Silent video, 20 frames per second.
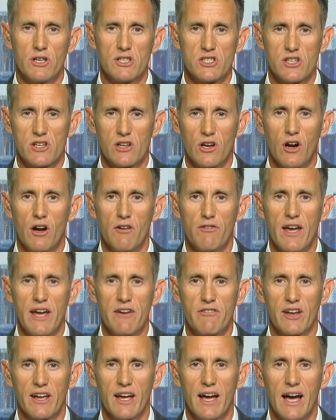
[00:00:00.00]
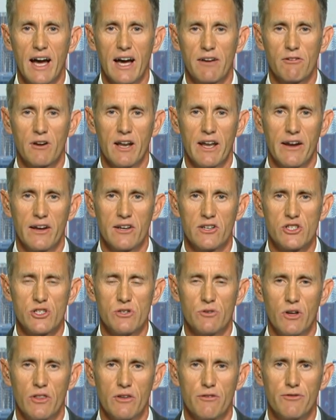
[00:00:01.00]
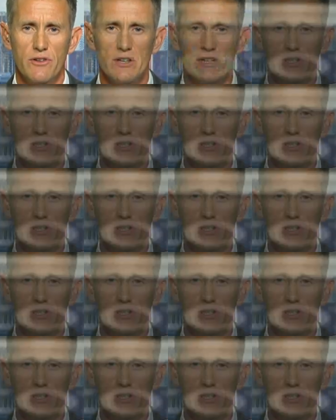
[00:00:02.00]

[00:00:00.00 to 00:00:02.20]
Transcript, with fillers: risk of having a heart-related issue on